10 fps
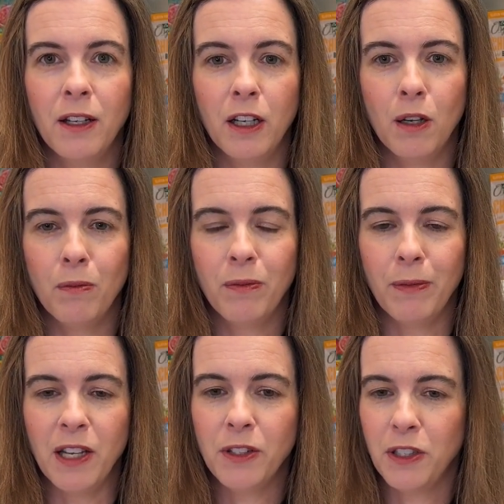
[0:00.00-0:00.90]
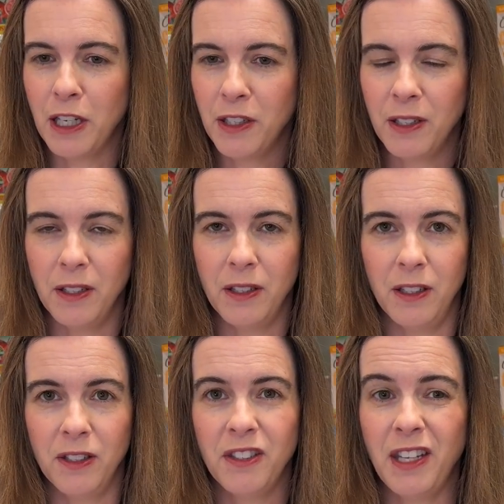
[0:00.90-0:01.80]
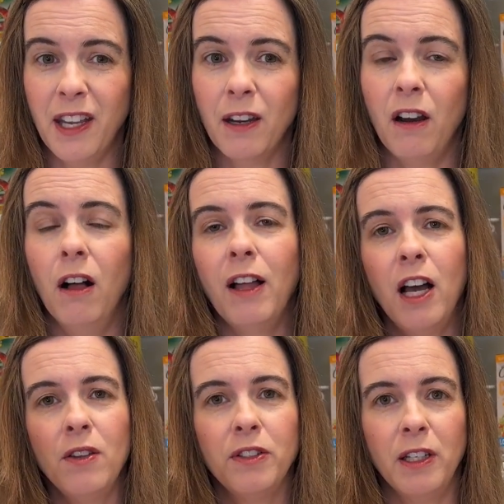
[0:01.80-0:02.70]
my suggestion is take it all out,